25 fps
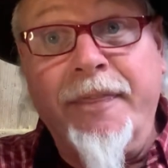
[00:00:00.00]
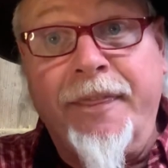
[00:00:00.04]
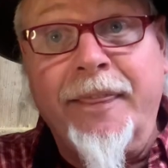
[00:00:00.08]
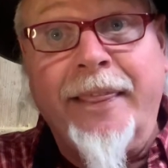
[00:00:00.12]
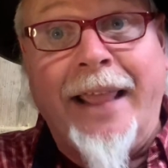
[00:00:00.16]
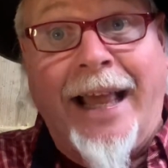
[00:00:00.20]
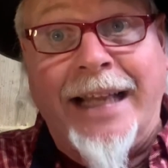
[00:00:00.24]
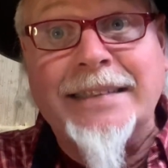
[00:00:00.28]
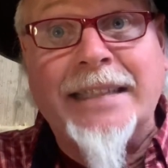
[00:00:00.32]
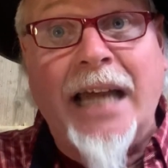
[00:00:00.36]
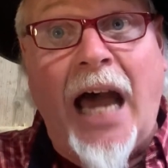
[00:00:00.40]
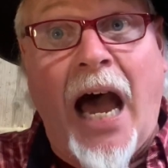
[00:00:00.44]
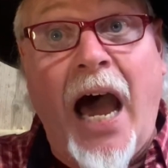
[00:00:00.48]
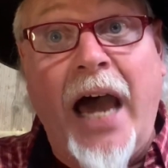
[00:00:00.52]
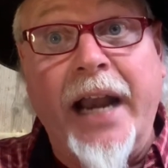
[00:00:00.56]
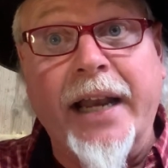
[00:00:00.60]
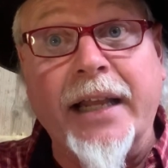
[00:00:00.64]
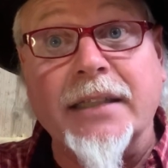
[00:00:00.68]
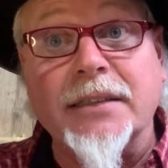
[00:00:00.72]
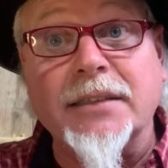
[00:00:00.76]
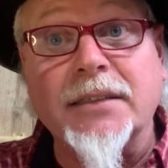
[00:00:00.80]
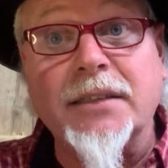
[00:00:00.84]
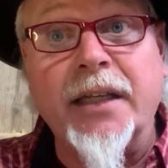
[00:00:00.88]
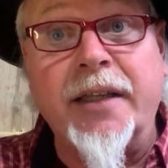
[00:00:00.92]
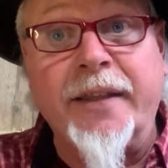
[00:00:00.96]
That's
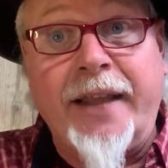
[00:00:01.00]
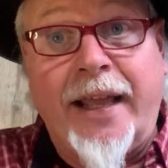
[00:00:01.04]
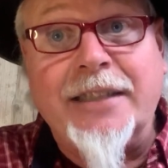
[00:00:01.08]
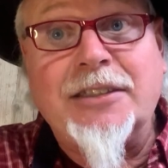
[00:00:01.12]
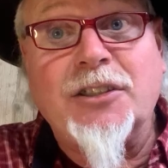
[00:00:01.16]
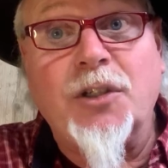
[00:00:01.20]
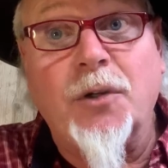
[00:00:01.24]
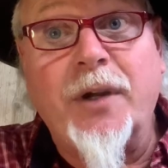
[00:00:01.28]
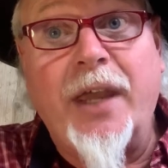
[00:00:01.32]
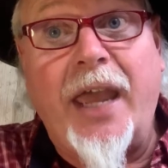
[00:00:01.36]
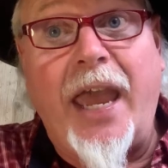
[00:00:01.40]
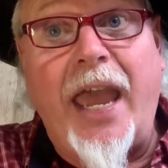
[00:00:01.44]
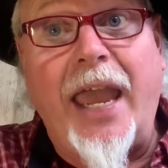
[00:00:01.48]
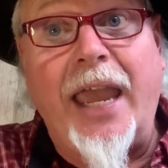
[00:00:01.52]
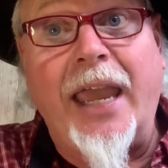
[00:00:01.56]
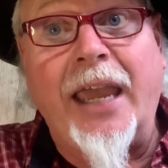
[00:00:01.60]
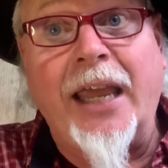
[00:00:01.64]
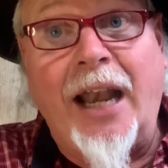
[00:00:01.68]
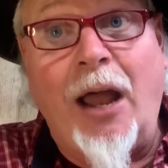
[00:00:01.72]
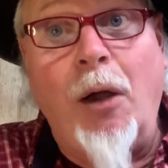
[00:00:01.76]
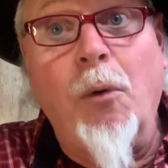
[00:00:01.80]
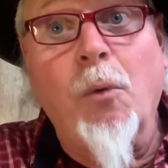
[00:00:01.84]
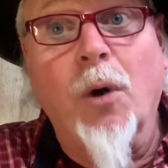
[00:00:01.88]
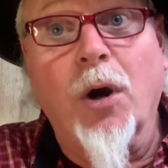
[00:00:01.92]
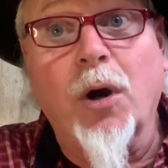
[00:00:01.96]
honest, and that's okay,
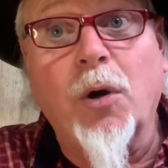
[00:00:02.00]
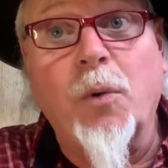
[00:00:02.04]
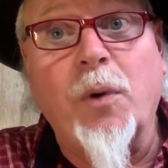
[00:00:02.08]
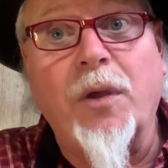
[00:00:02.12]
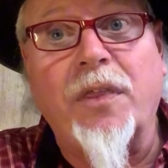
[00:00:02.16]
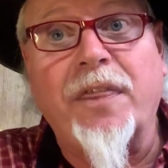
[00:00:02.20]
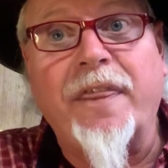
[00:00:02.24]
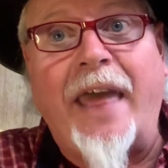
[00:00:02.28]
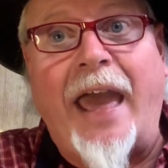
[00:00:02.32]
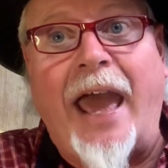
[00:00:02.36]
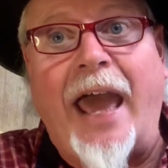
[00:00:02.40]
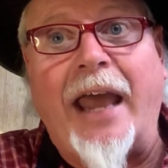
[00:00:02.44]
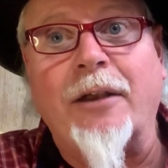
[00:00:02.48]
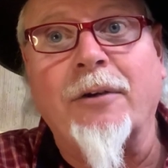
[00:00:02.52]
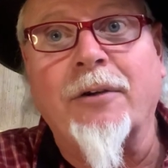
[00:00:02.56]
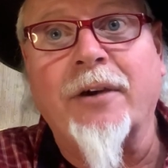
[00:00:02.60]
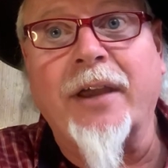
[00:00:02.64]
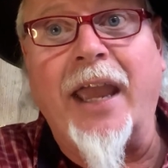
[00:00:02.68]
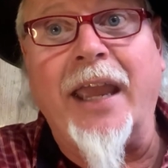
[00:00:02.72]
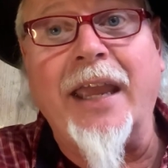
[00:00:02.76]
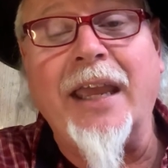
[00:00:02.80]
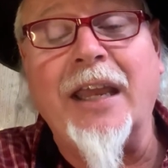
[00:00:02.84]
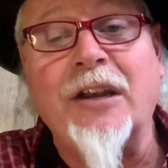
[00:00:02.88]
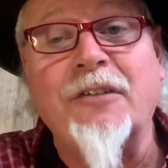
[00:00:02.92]
and I'll work with that, okay?